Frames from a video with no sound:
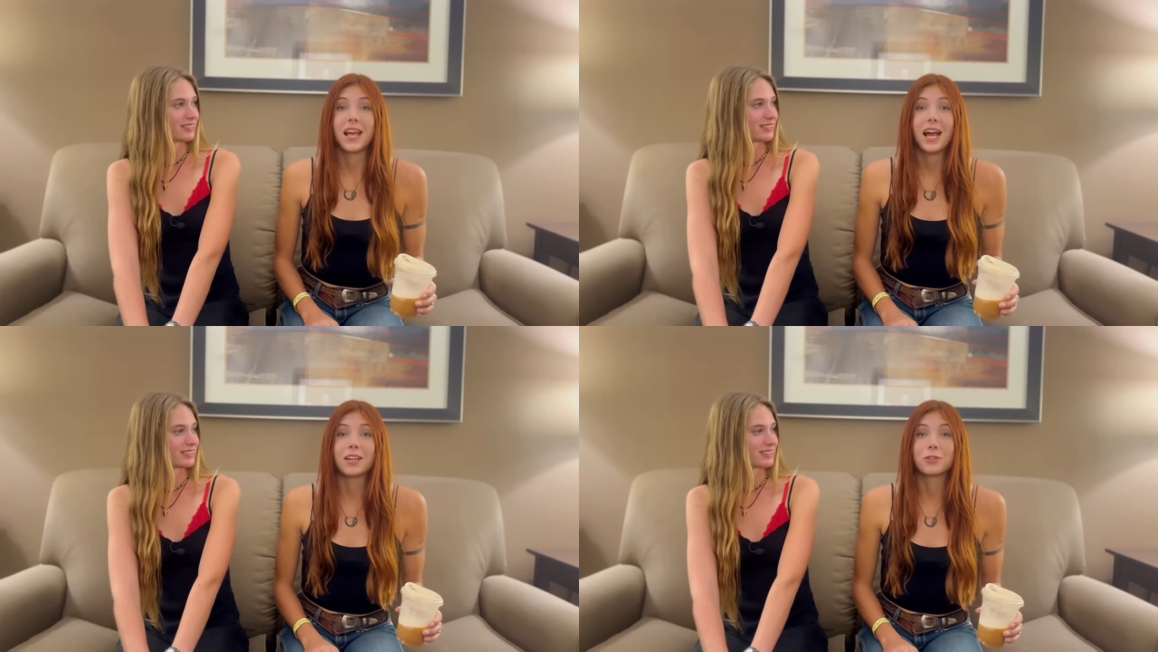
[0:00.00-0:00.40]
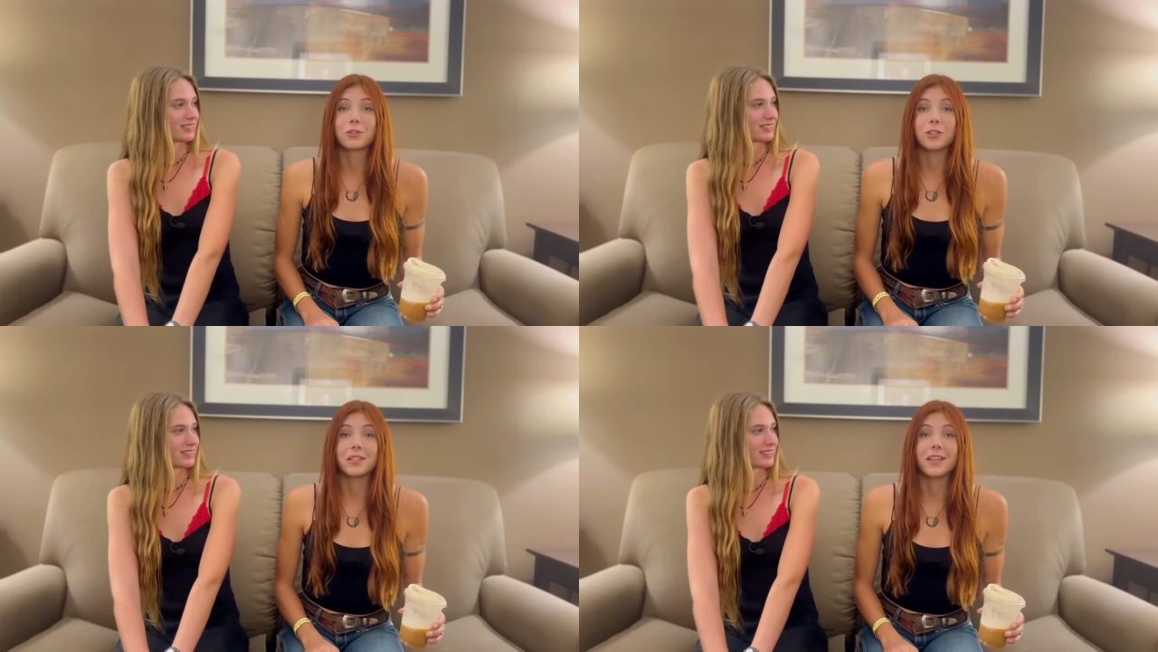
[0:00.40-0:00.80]

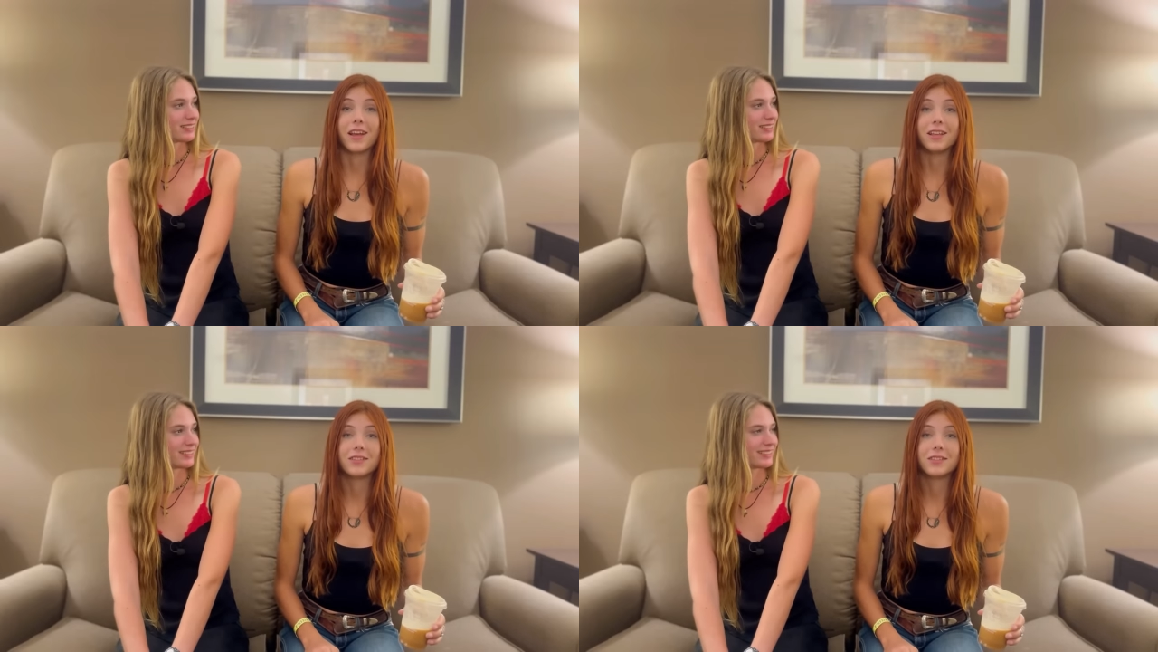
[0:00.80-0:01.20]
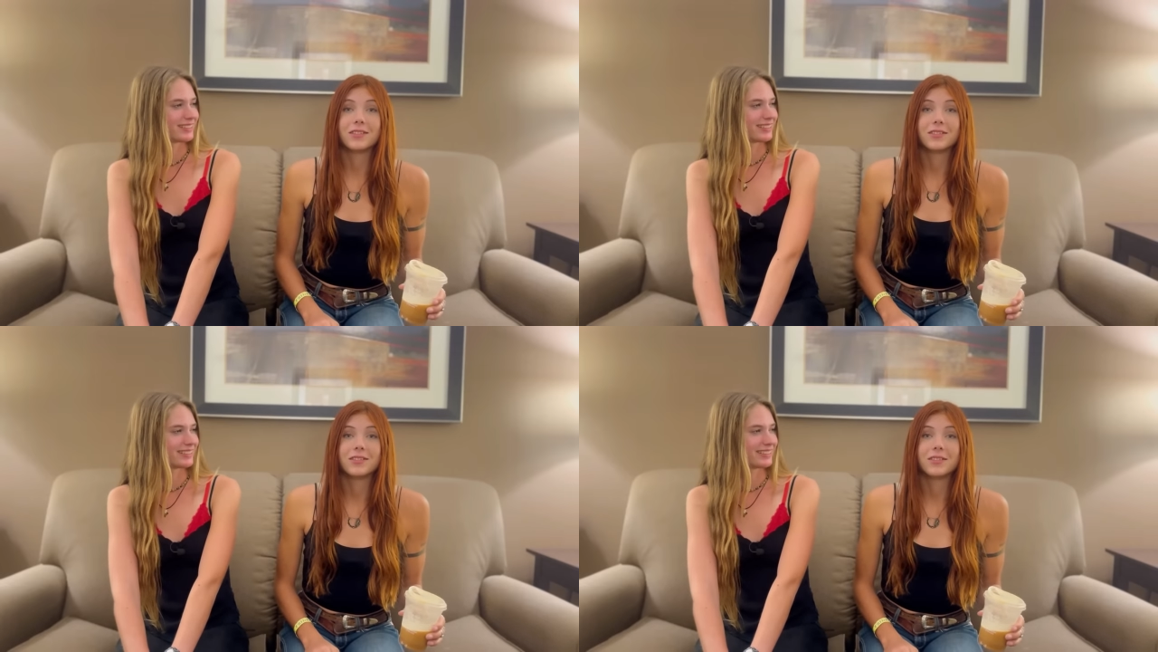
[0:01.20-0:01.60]
Speaker 1: actually
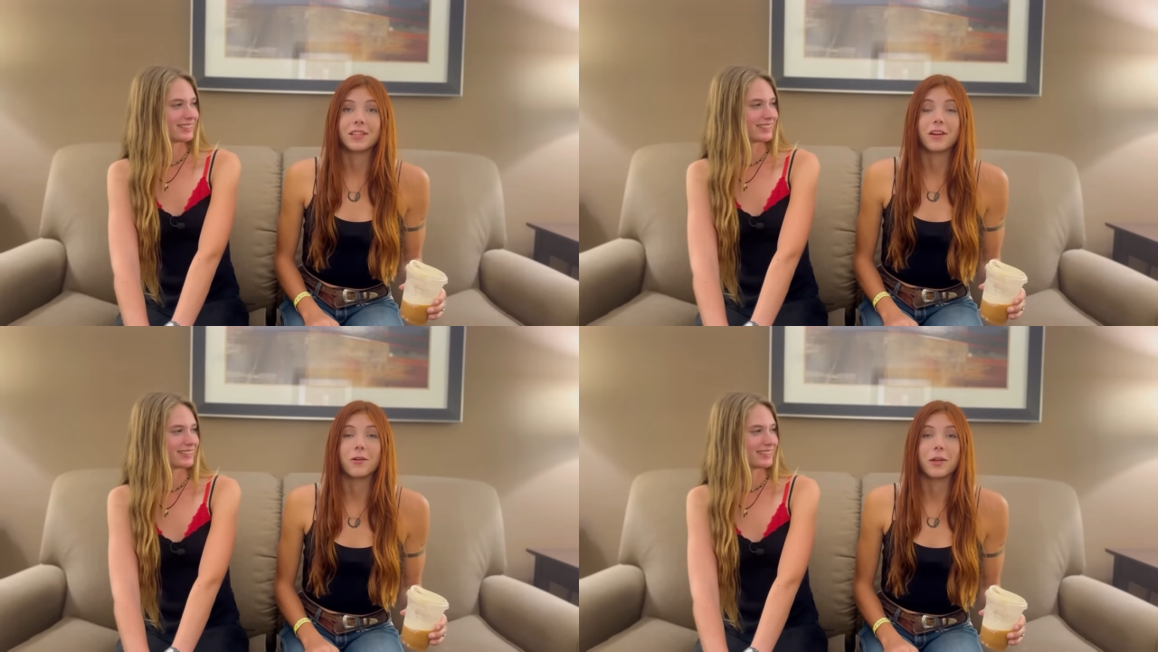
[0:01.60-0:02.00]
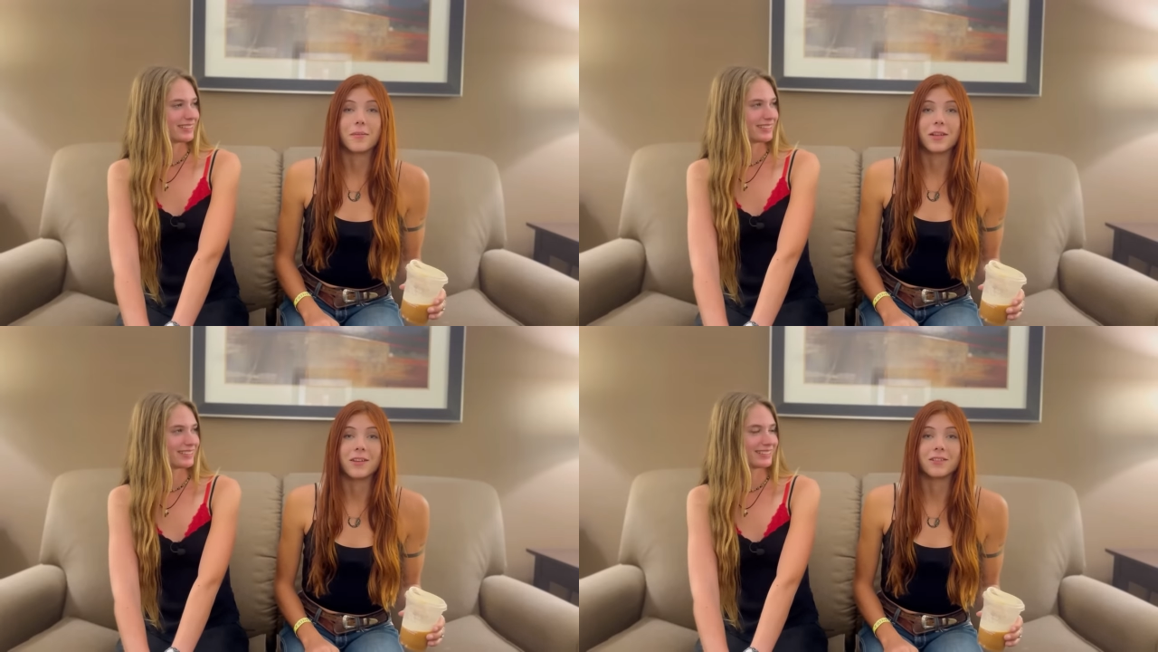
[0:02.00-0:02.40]
nice. You know what I
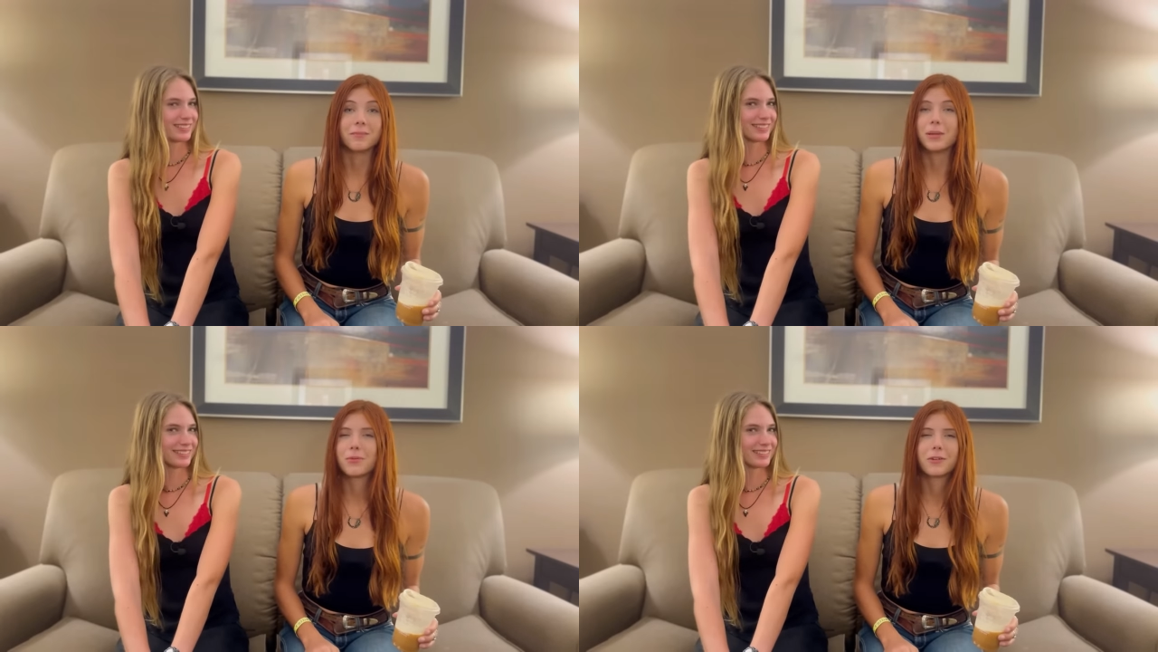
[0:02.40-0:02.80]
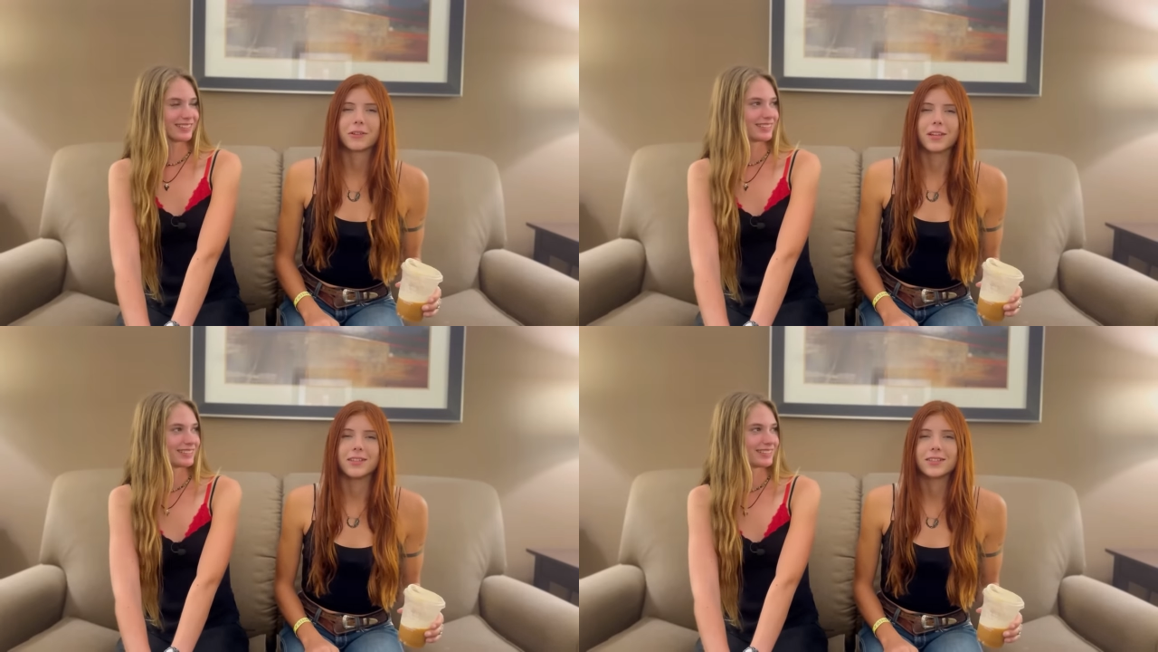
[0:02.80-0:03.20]
mean? People
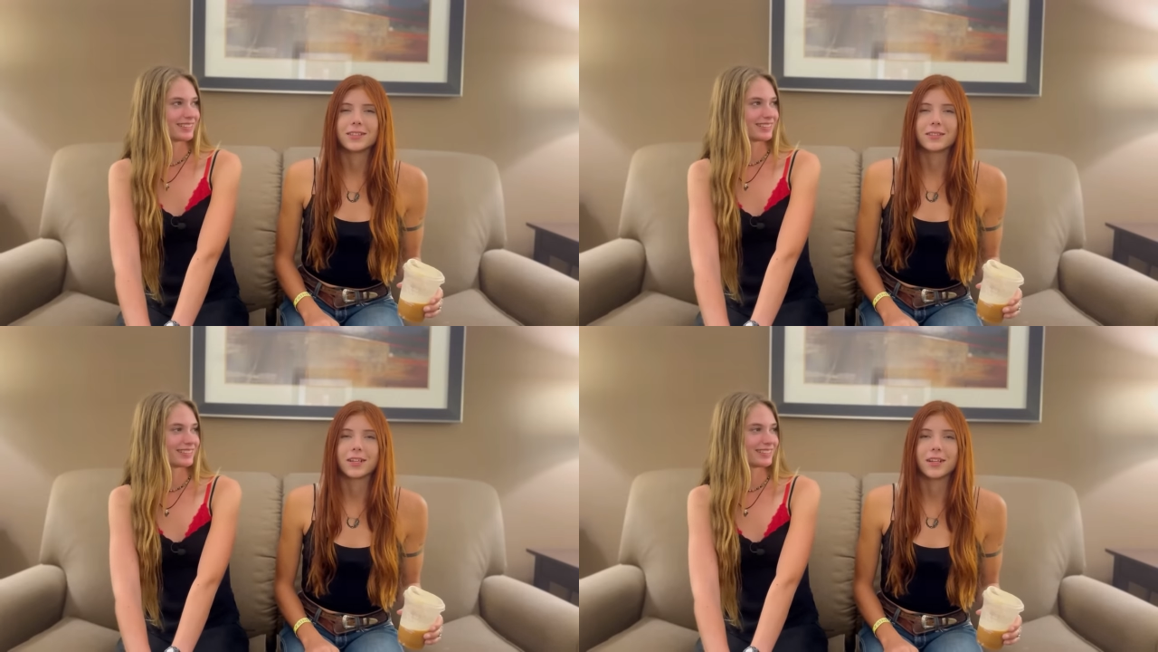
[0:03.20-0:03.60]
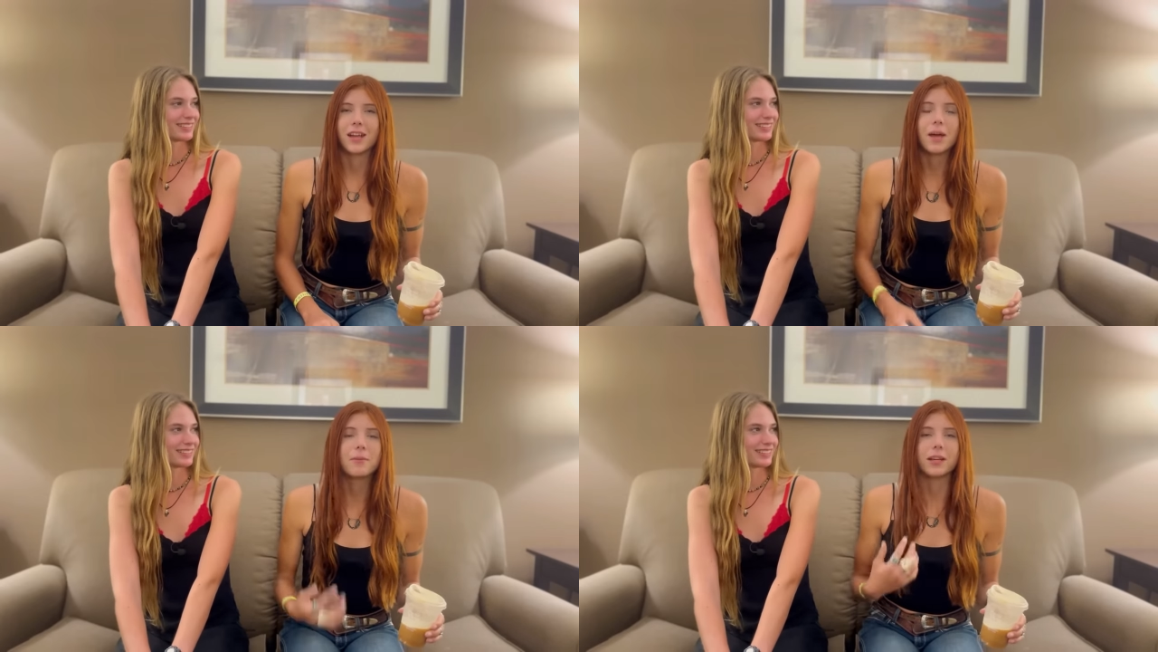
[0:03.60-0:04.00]
aren't nice, okay?
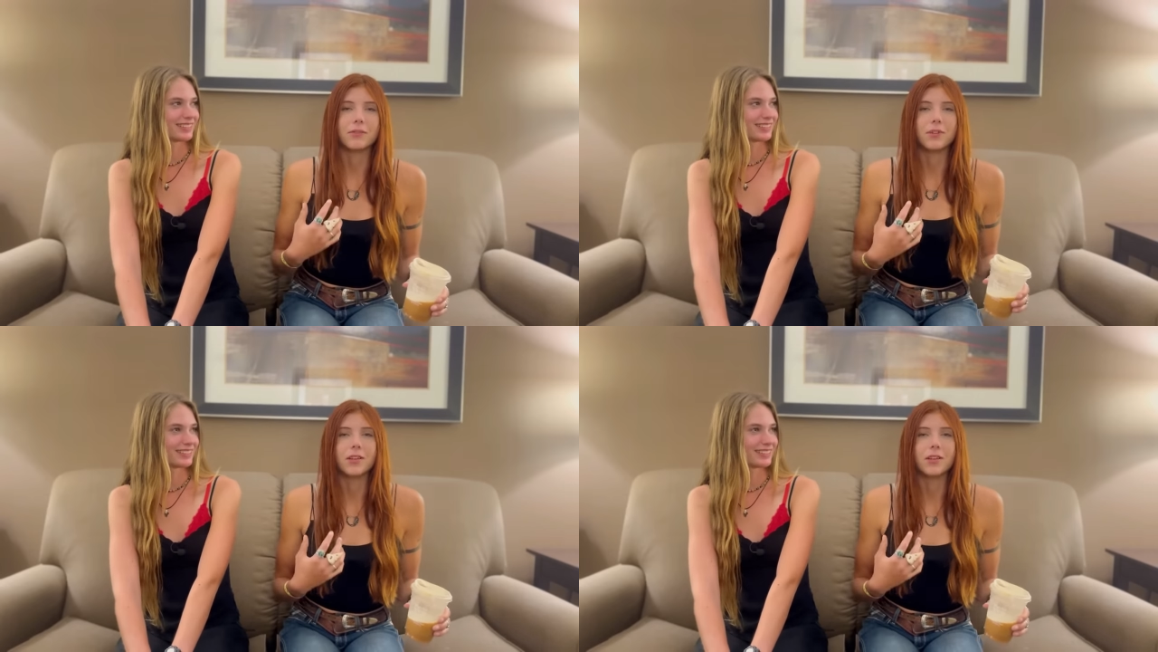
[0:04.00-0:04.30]
I'm not even